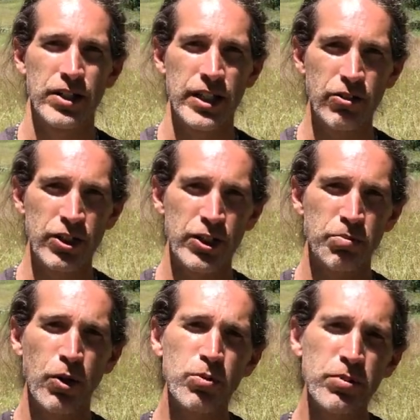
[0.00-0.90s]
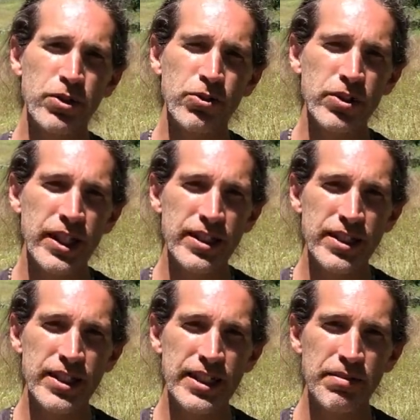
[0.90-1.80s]
decreased bone mineral
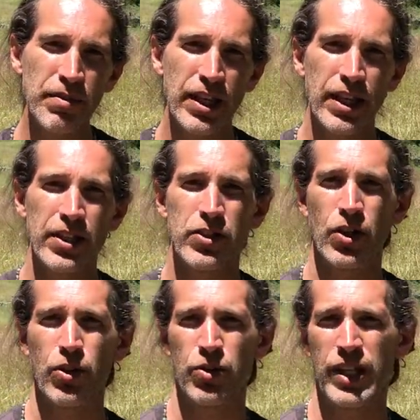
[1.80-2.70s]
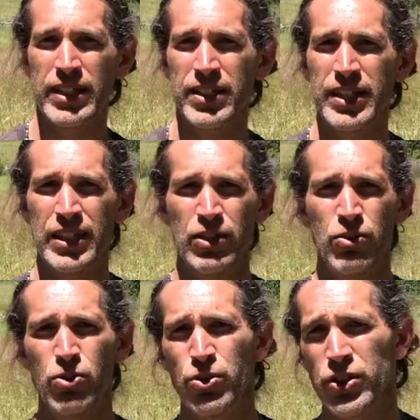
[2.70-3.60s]
density. So that's leading you
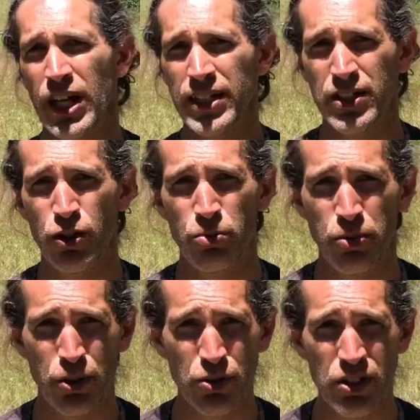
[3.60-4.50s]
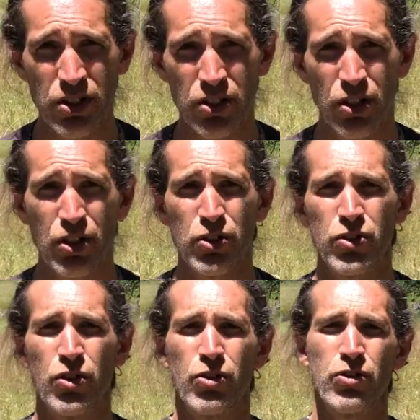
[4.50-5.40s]
towards osteoporosis.
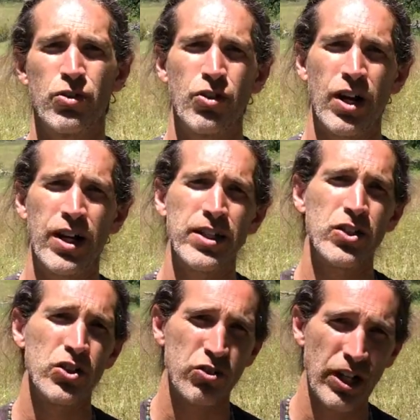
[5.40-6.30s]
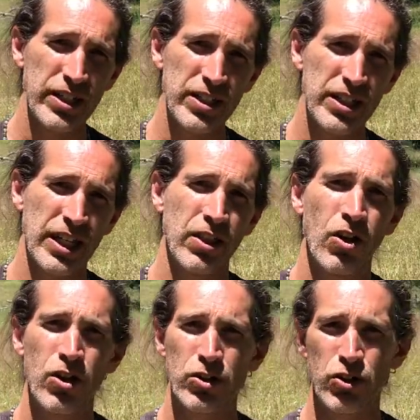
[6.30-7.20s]
So chronic stress and
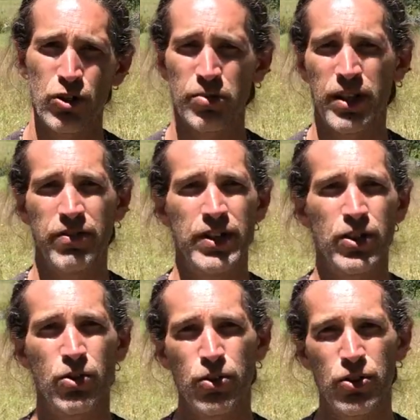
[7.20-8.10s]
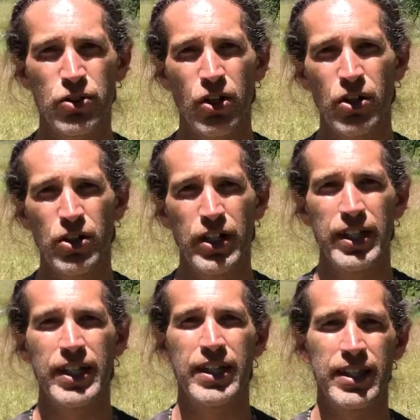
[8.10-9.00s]
long-term elevated cortisol
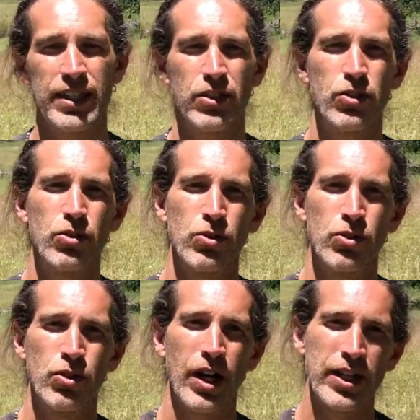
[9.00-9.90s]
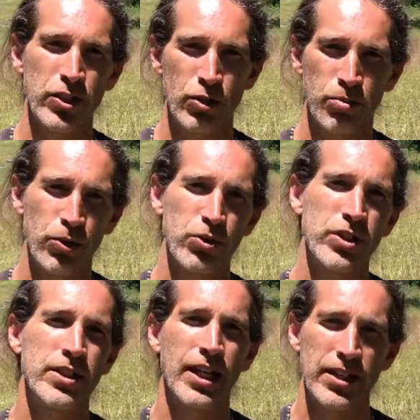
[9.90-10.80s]
can lead to
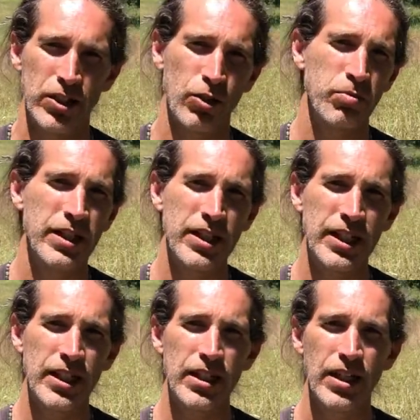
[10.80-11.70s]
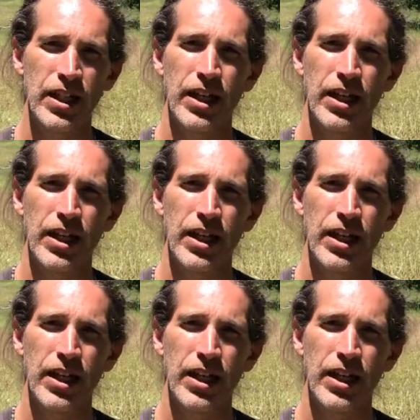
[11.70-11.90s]
osteoporosis, osteopenia,